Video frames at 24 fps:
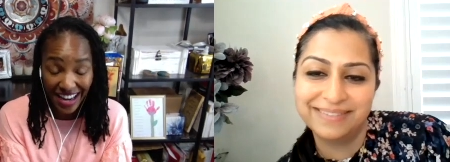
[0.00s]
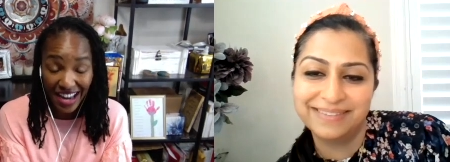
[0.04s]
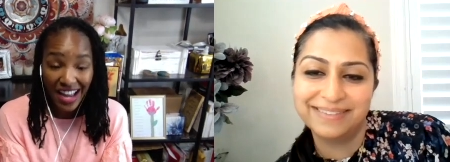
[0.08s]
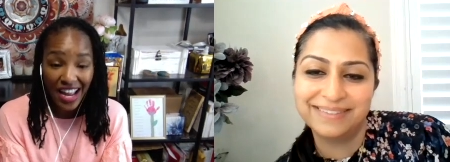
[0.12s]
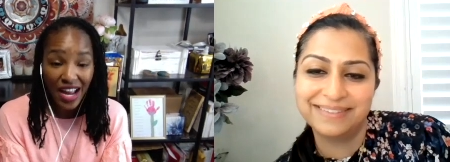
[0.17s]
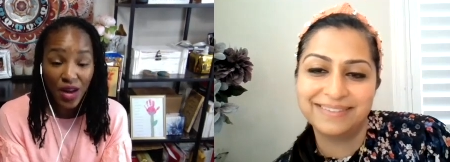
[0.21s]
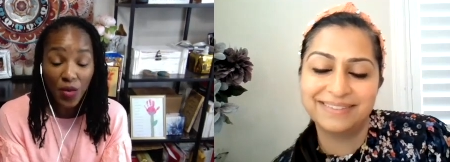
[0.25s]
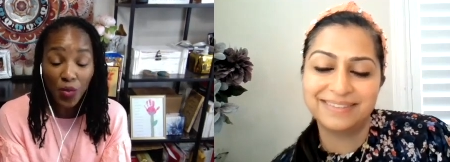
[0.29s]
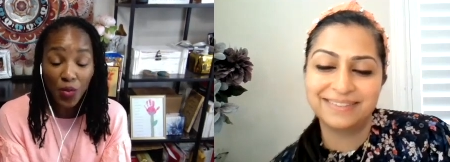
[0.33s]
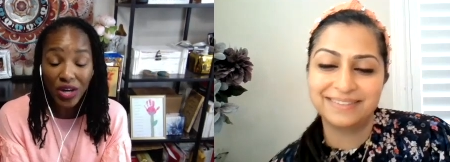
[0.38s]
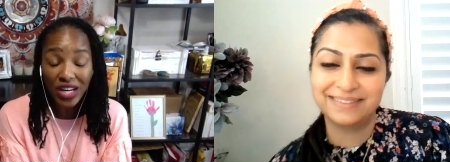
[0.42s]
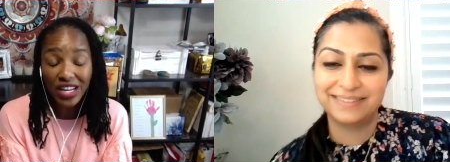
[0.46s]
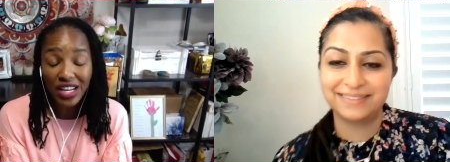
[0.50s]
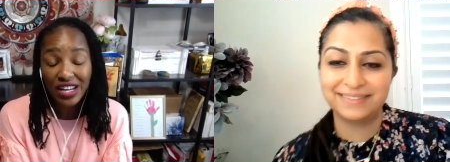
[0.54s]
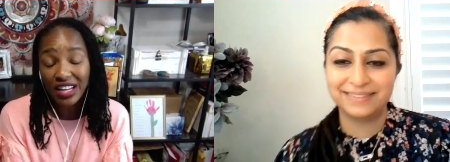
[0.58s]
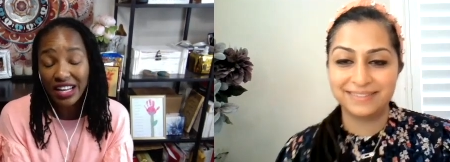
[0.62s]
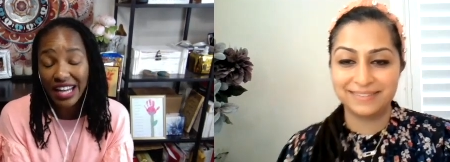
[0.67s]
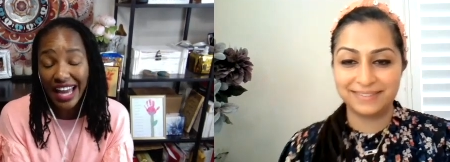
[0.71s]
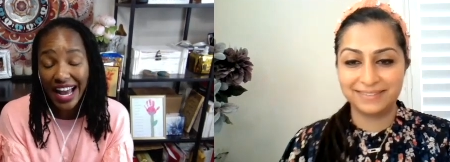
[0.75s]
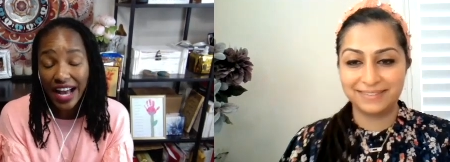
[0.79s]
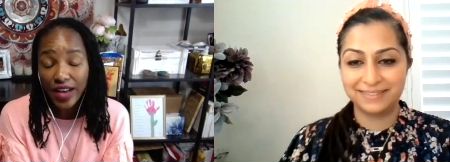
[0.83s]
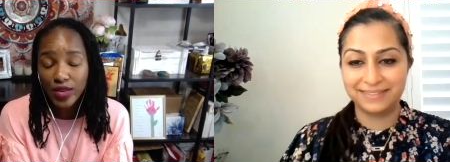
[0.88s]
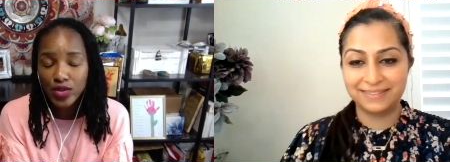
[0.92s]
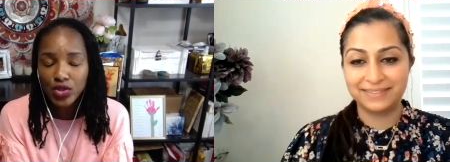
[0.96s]
Speaker 1: And what it
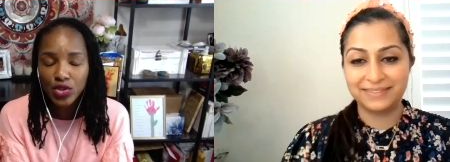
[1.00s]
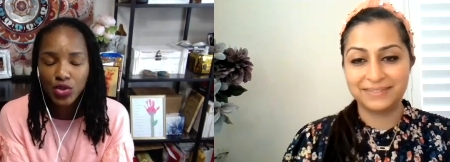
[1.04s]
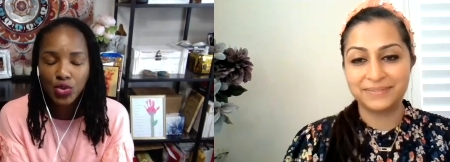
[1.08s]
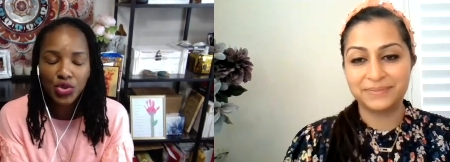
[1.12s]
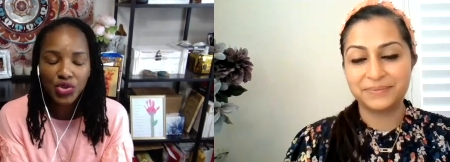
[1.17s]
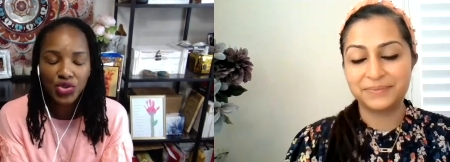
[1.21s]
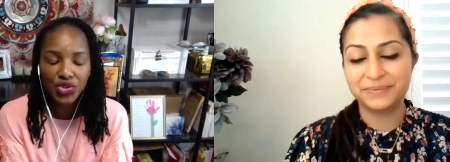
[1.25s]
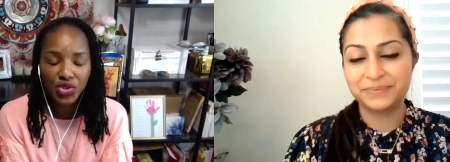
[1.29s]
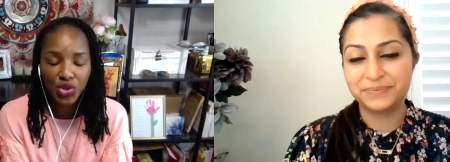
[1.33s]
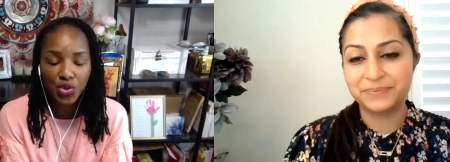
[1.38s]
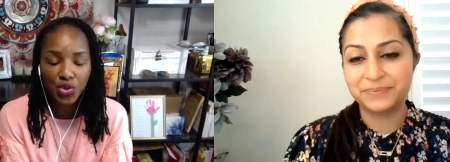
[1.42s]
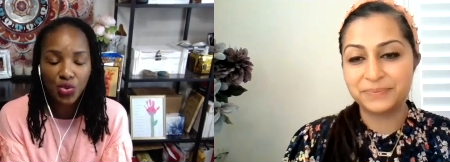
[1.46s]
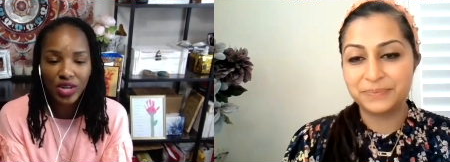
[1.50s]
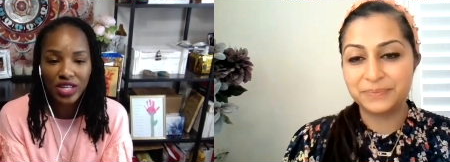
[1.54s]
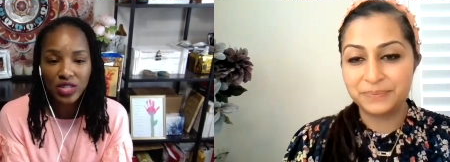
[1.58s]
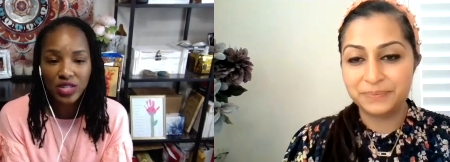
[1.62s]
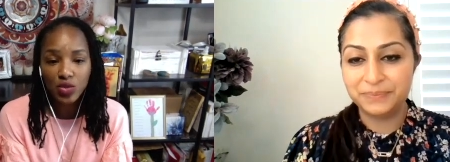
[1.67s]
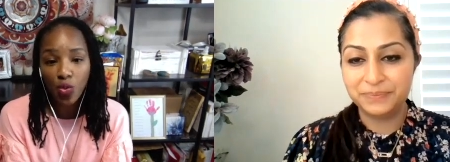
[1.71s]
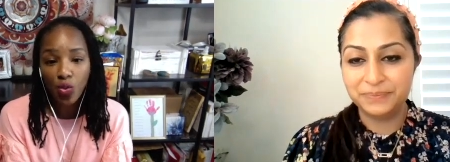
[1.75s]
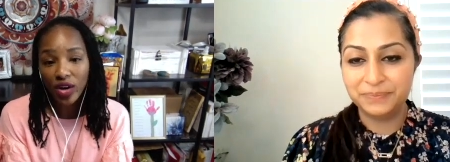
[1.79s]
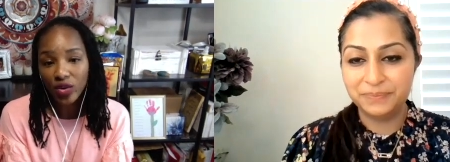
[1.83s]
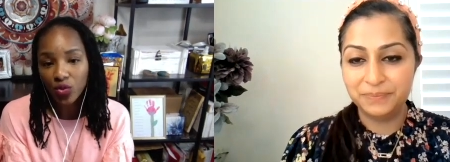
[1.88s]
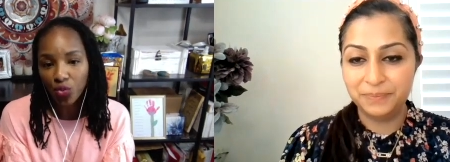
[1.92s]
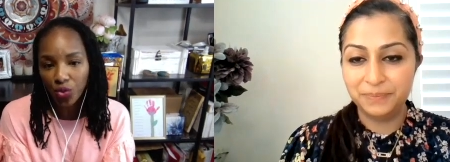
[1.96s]
allows you to do is,
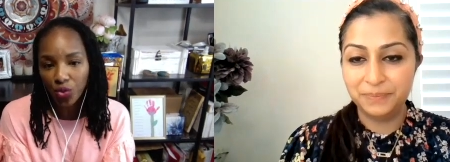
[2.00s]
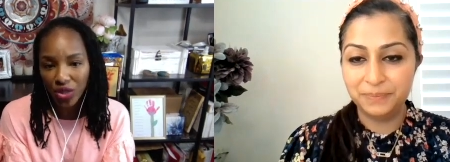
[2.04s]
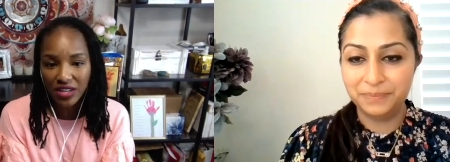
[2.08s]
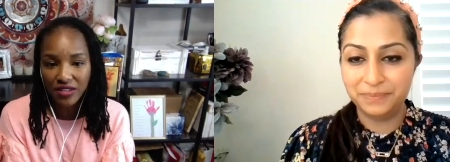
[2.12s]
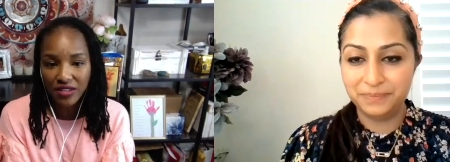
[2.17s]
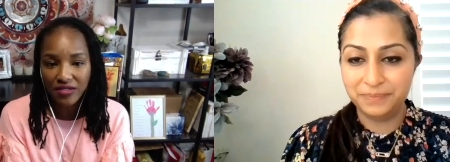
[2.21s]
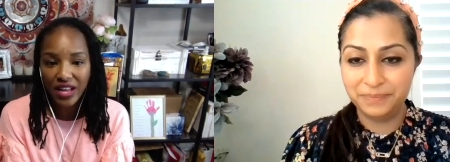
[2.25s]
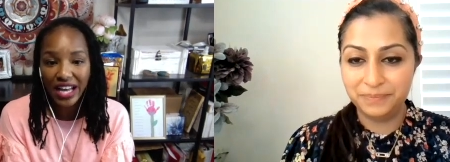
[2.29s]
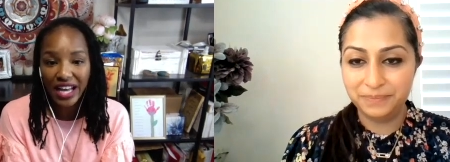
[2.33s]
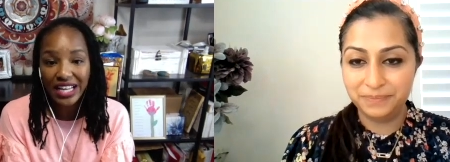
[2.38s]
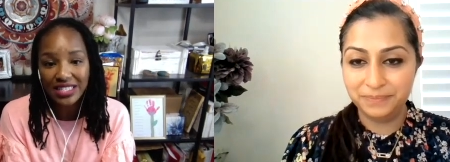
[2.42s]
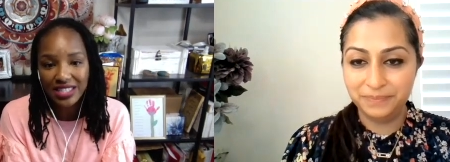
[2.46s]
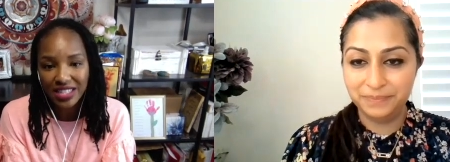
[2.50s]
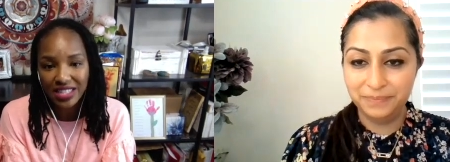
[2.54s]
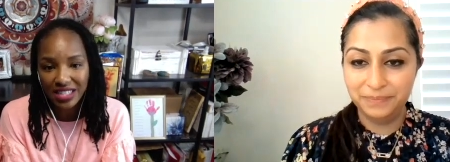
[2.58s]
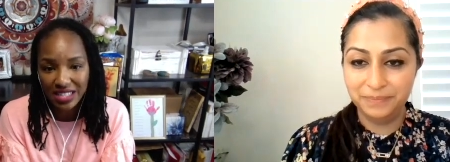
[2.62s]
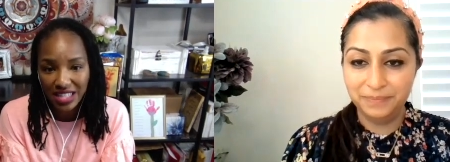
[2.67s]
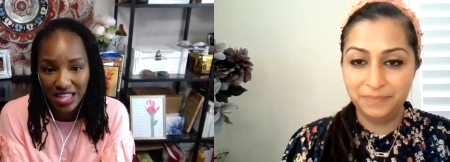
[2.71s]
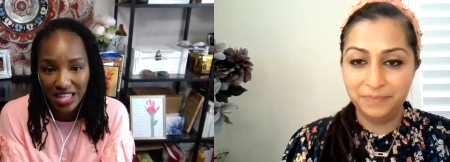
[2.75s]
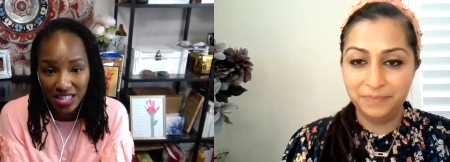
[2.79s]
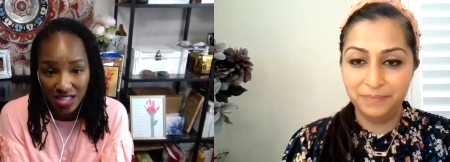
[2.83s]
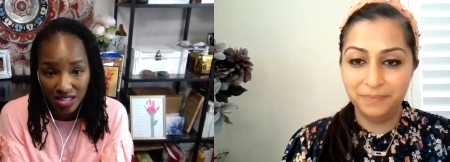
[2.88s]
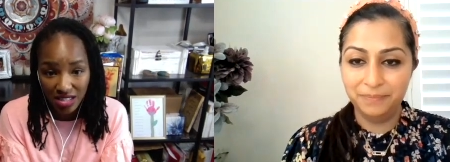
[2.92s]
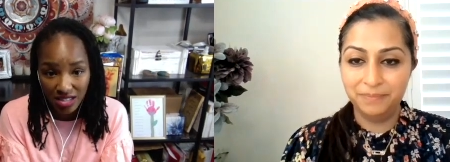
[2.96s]
one, redefine
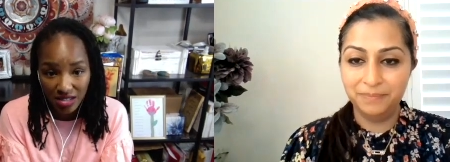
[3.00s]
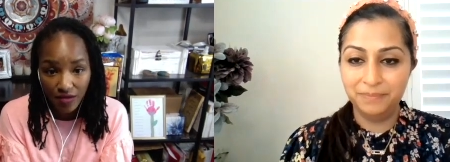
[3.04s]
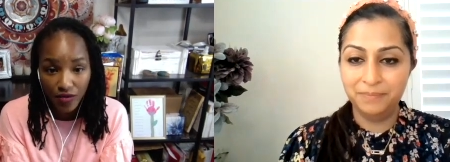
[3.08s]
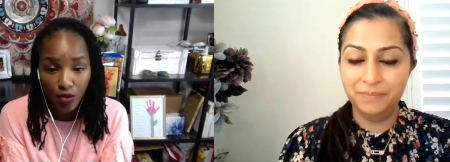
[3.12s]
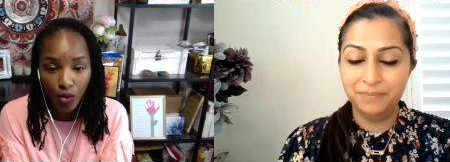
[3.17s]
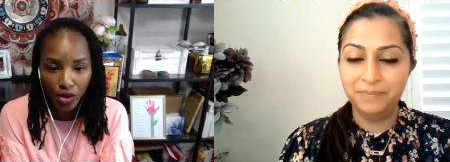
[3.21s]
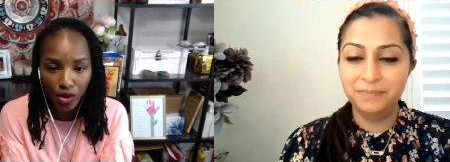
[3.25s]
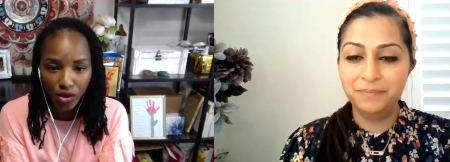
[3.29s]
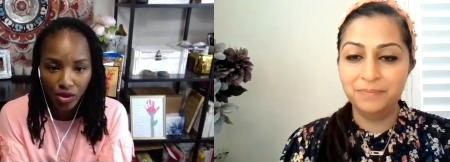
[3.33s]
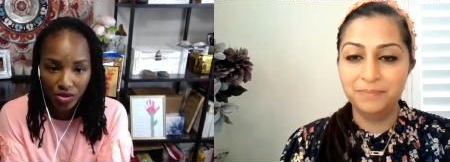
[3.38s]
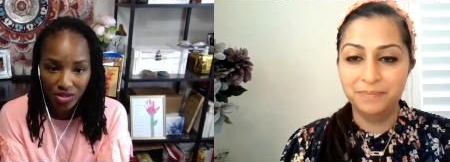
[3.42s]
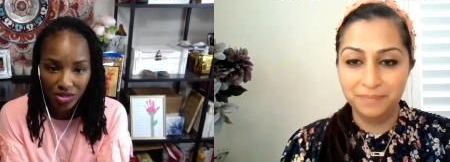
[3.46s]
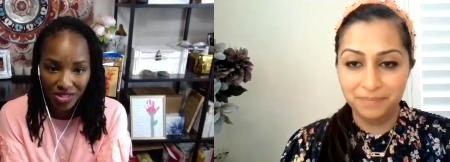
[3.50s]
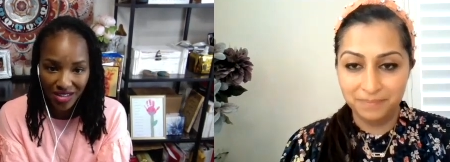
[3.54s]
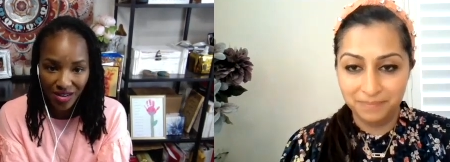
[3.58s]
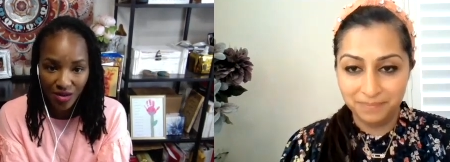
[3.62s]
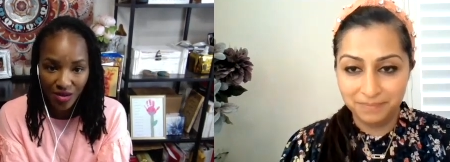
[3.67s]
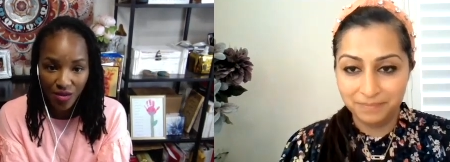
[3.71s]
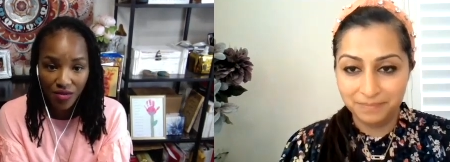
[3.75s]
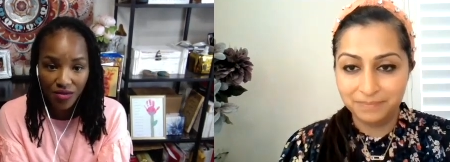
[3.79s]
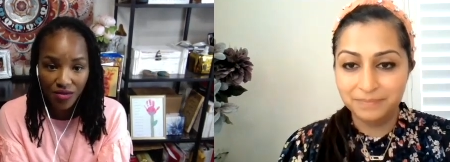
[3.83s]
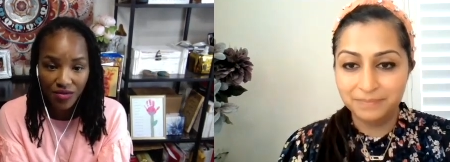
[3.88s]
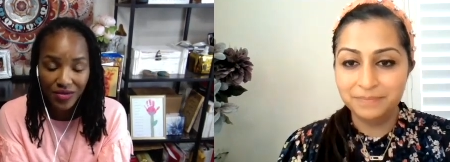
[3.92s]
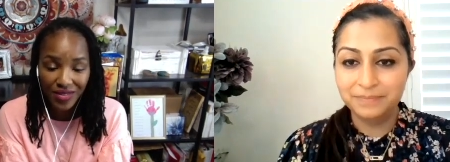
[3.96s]
success for
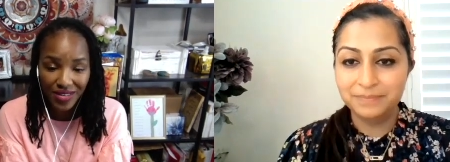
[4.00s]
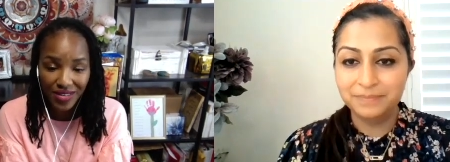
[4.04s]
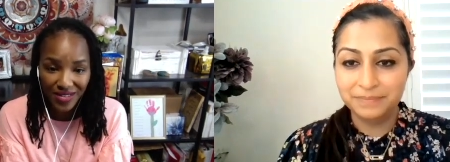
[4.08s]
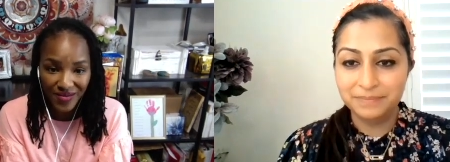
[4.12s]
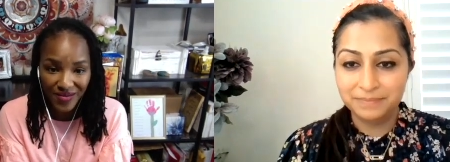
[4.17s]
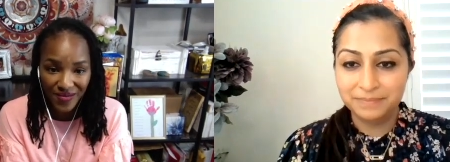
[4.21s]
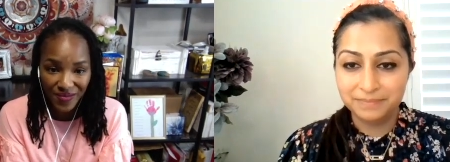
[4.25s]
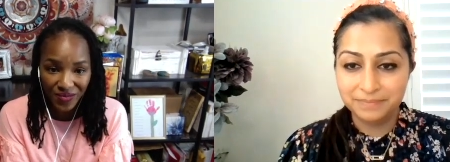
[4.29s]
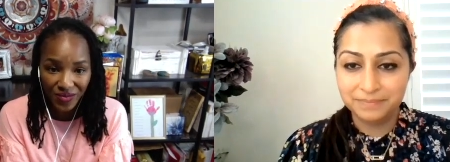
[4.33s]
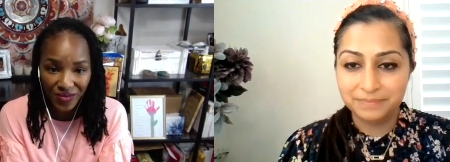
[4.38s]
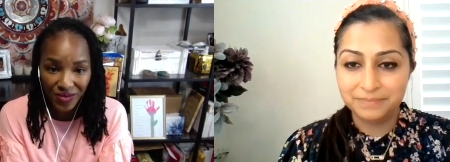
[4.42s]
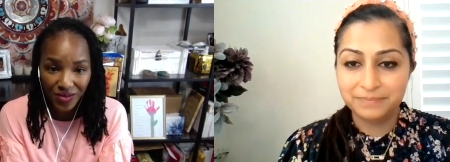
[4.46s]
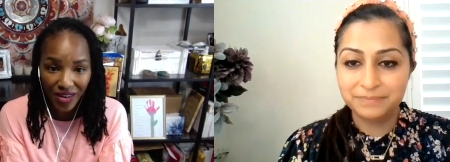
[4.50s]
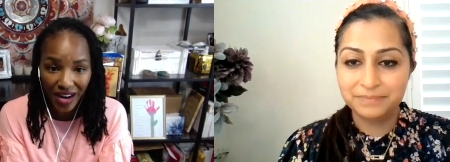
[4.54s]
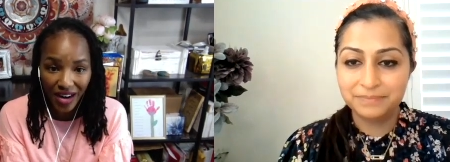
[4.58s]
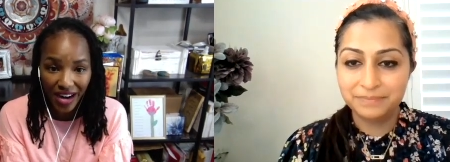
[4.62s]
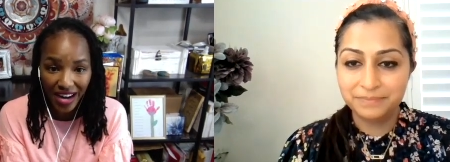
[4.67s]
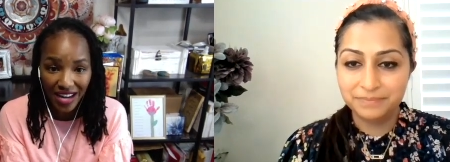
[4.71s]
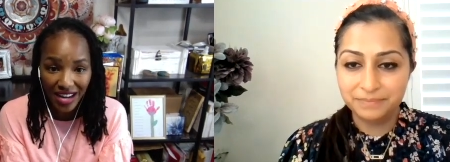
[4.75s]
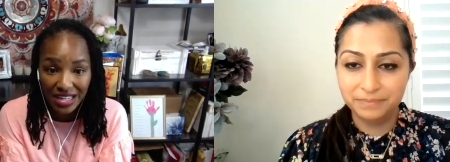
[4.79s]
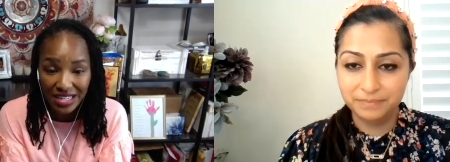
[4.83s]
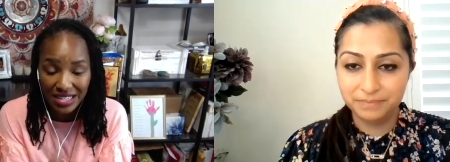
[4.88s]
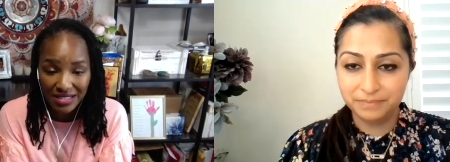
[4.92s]
yourself, right?